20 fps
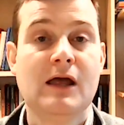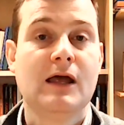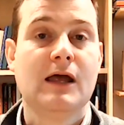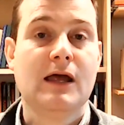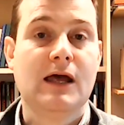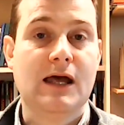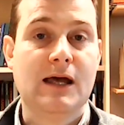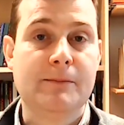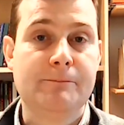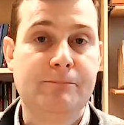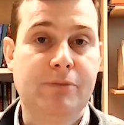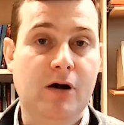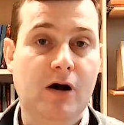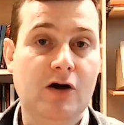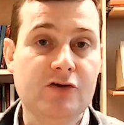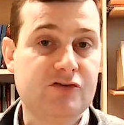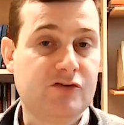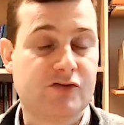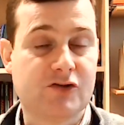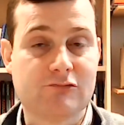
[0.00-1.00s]
And
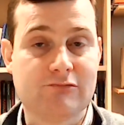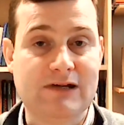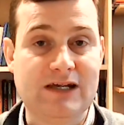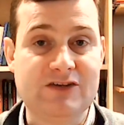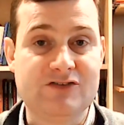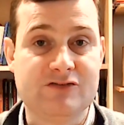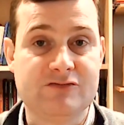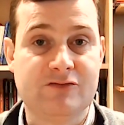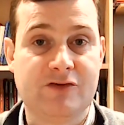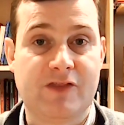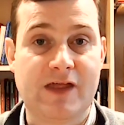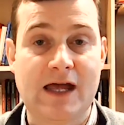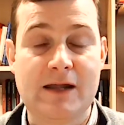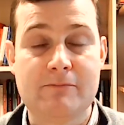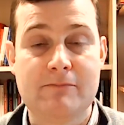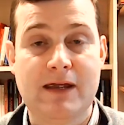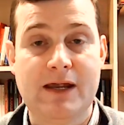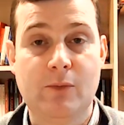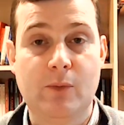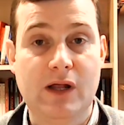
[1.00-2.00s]
part of the reason for that
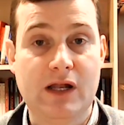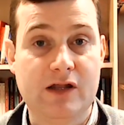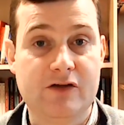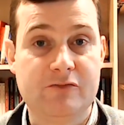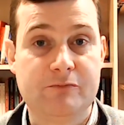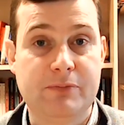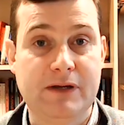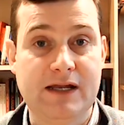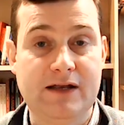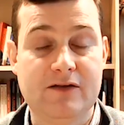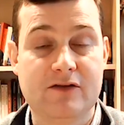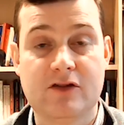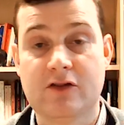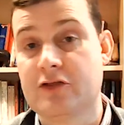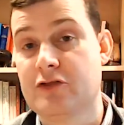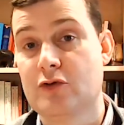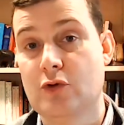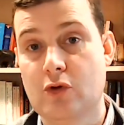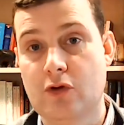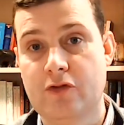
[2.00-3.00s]
may well have been the
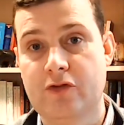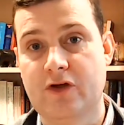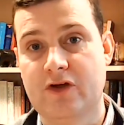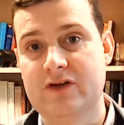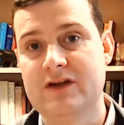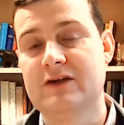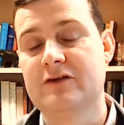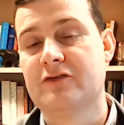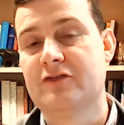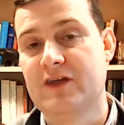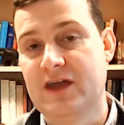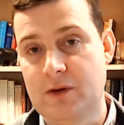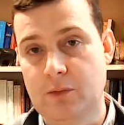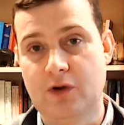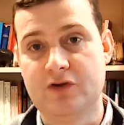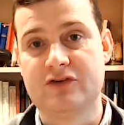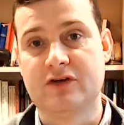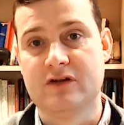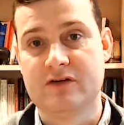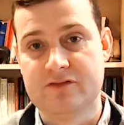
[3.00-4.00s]
thought that if they were
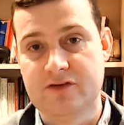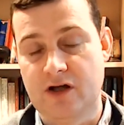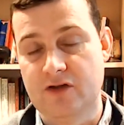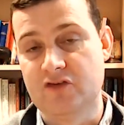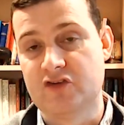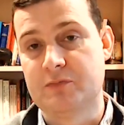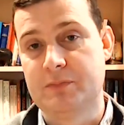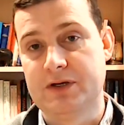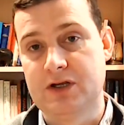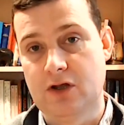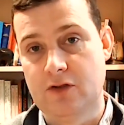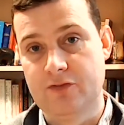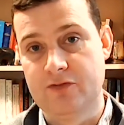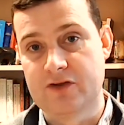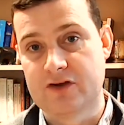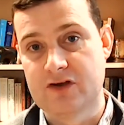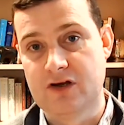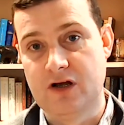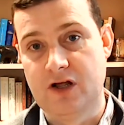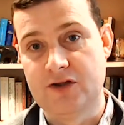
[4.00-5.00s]
to advance beyond the
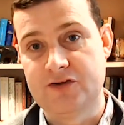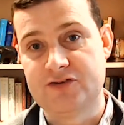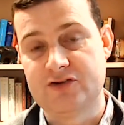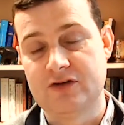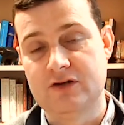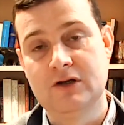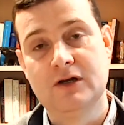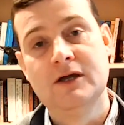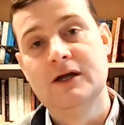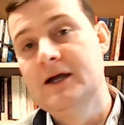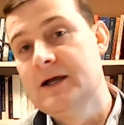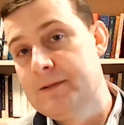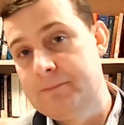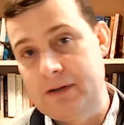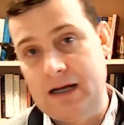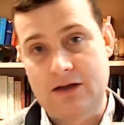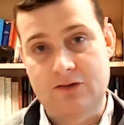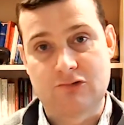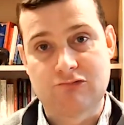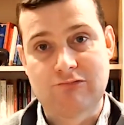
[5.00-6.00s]
castle,
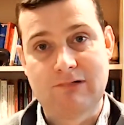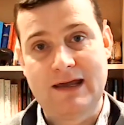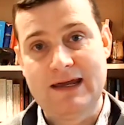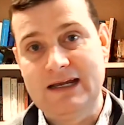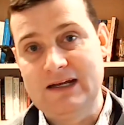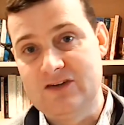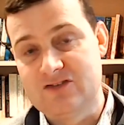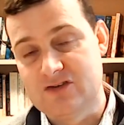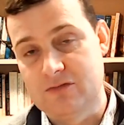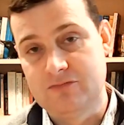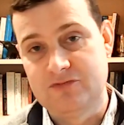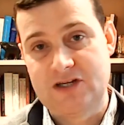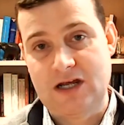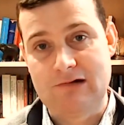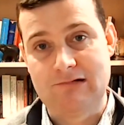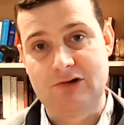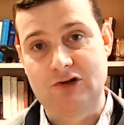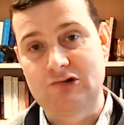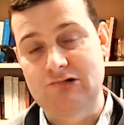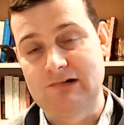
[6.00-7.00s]
perhaps raid some
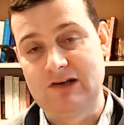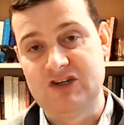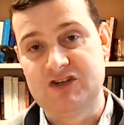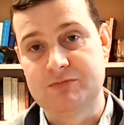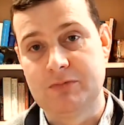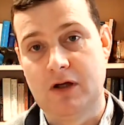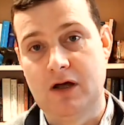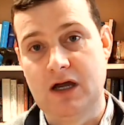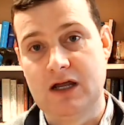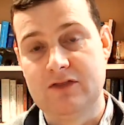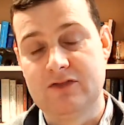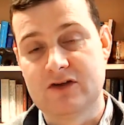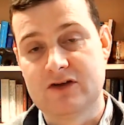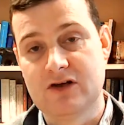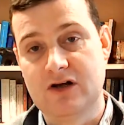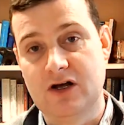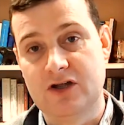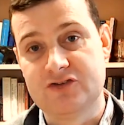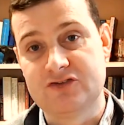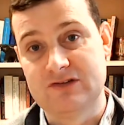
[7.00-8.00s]
territories behind the
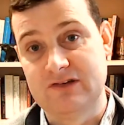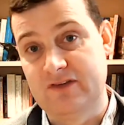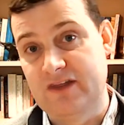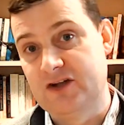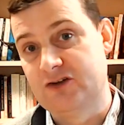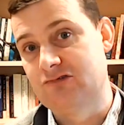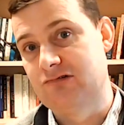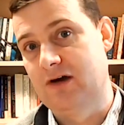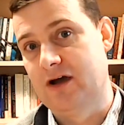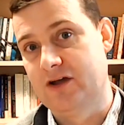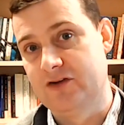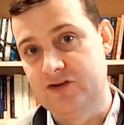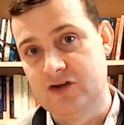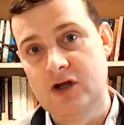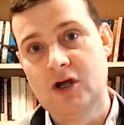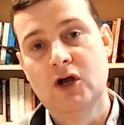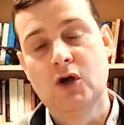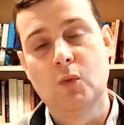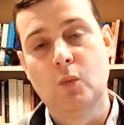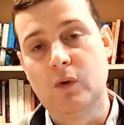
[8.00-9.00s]
castle and then try and
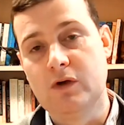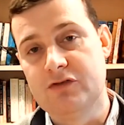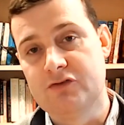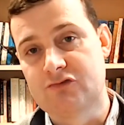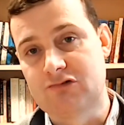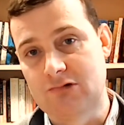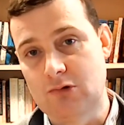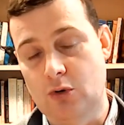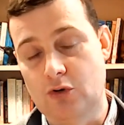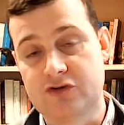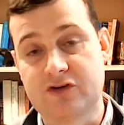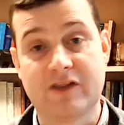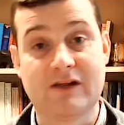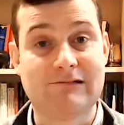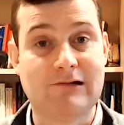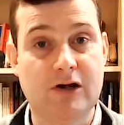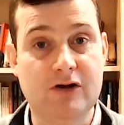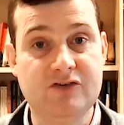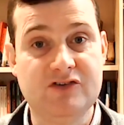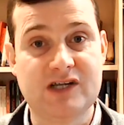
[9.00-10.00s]
withdraw to their
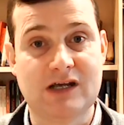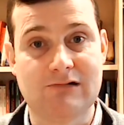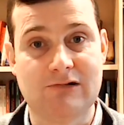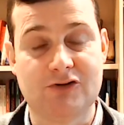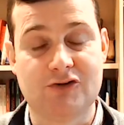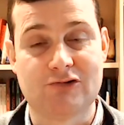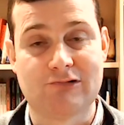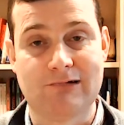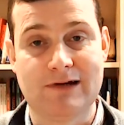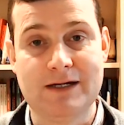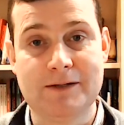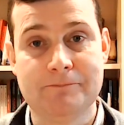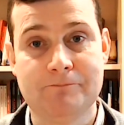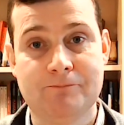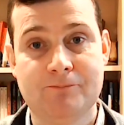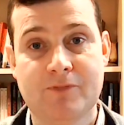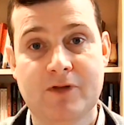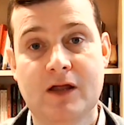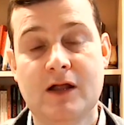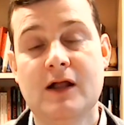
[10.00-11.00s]
own territory,
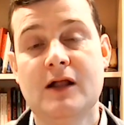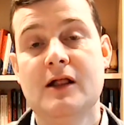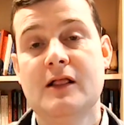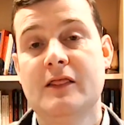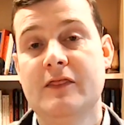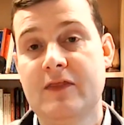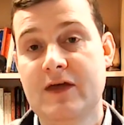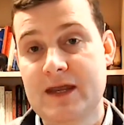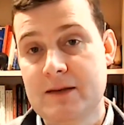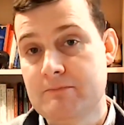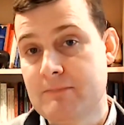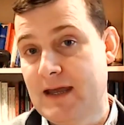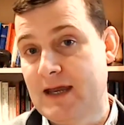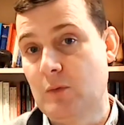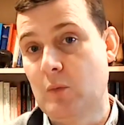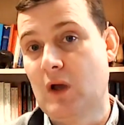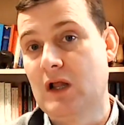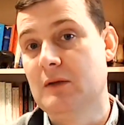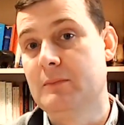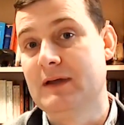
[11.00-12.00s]
they may
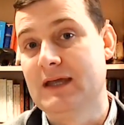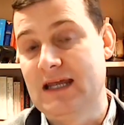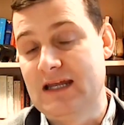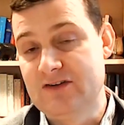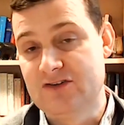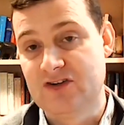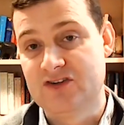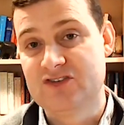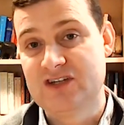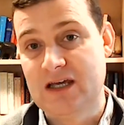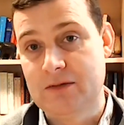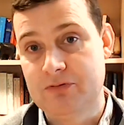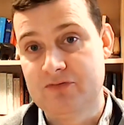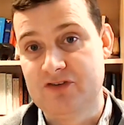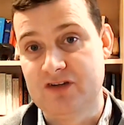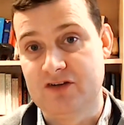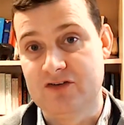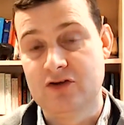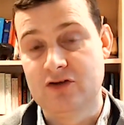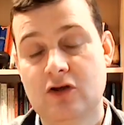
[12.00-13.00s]
well be
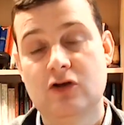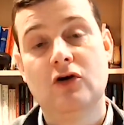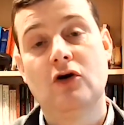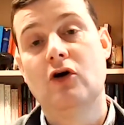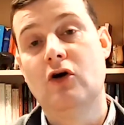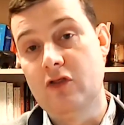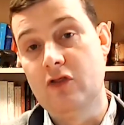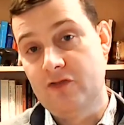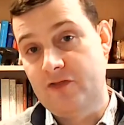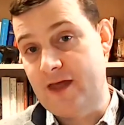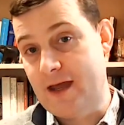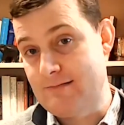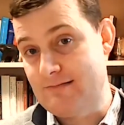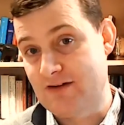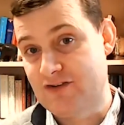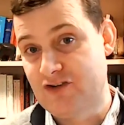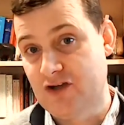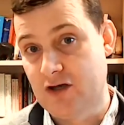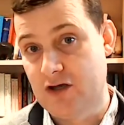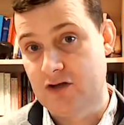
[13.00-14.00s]
intercepted on their
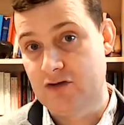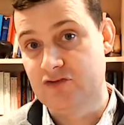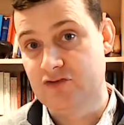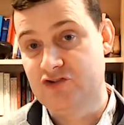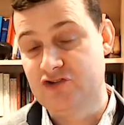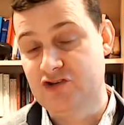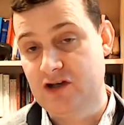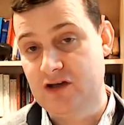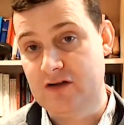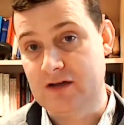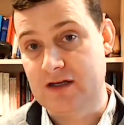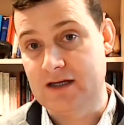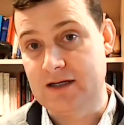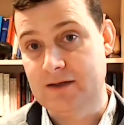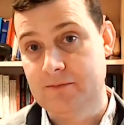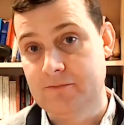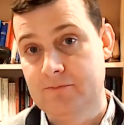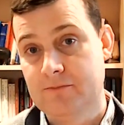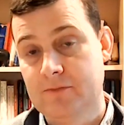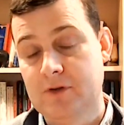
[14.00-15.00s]
return journey
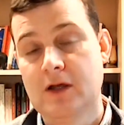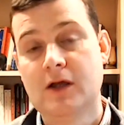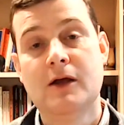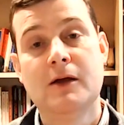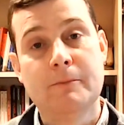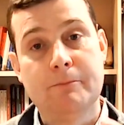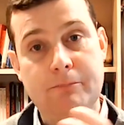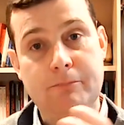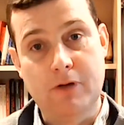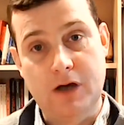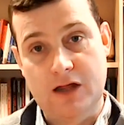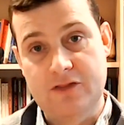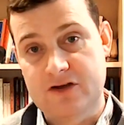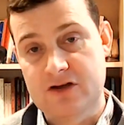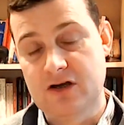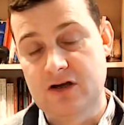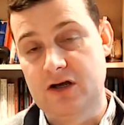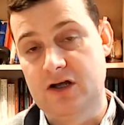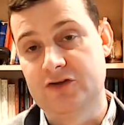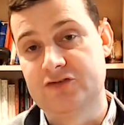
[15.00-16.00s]
by the
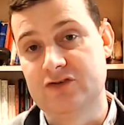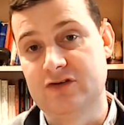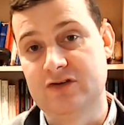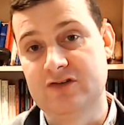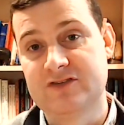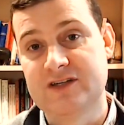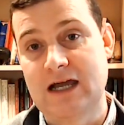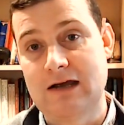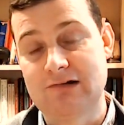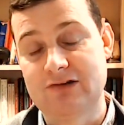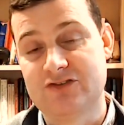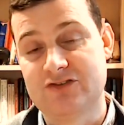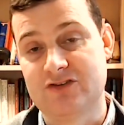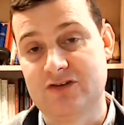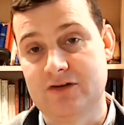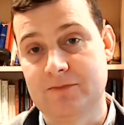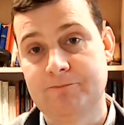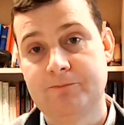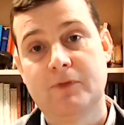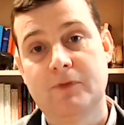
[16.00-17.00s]
castle's garrison.
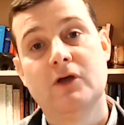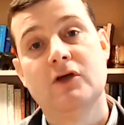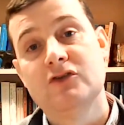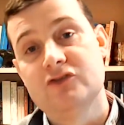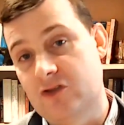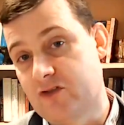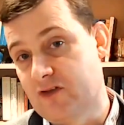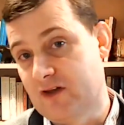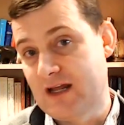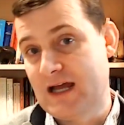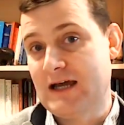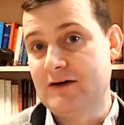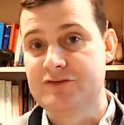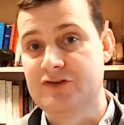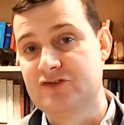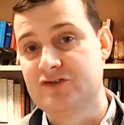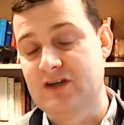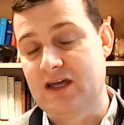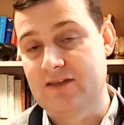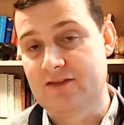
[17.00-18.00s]
So they'd have to
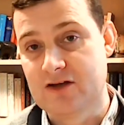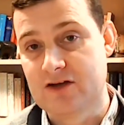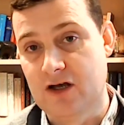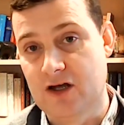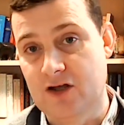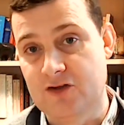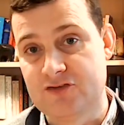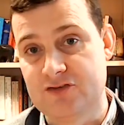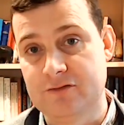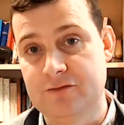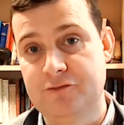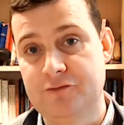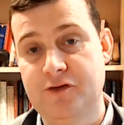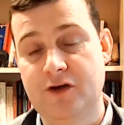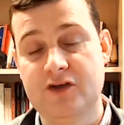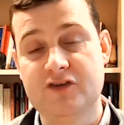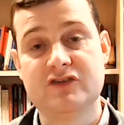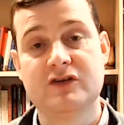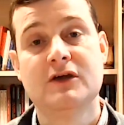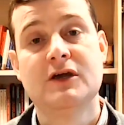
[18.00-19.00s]
take the castle
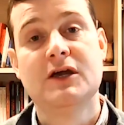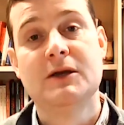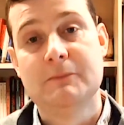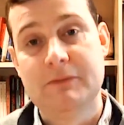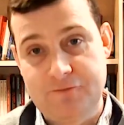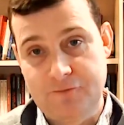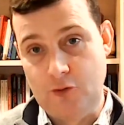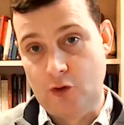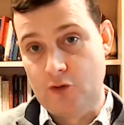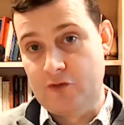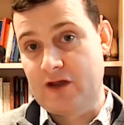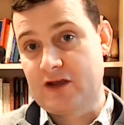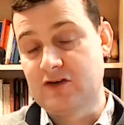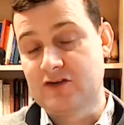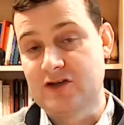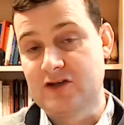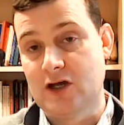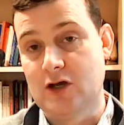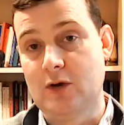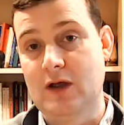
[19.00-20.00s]
first before they could
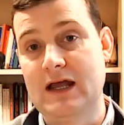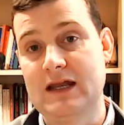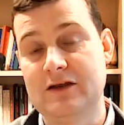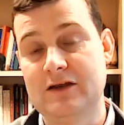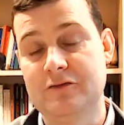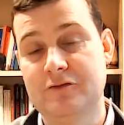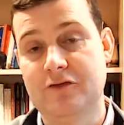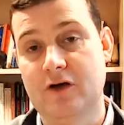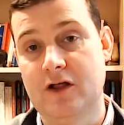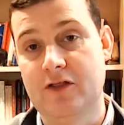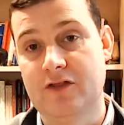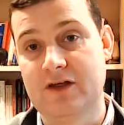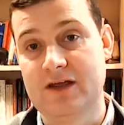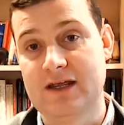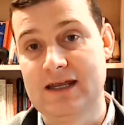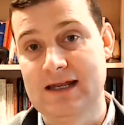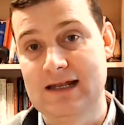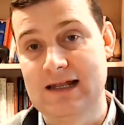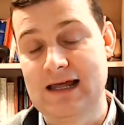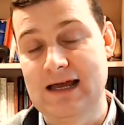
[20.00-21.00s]
go any further
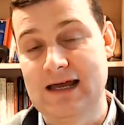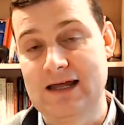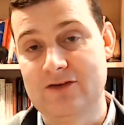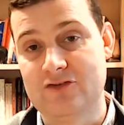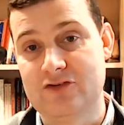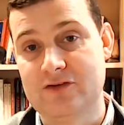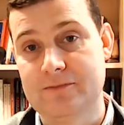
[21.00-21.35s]
inland.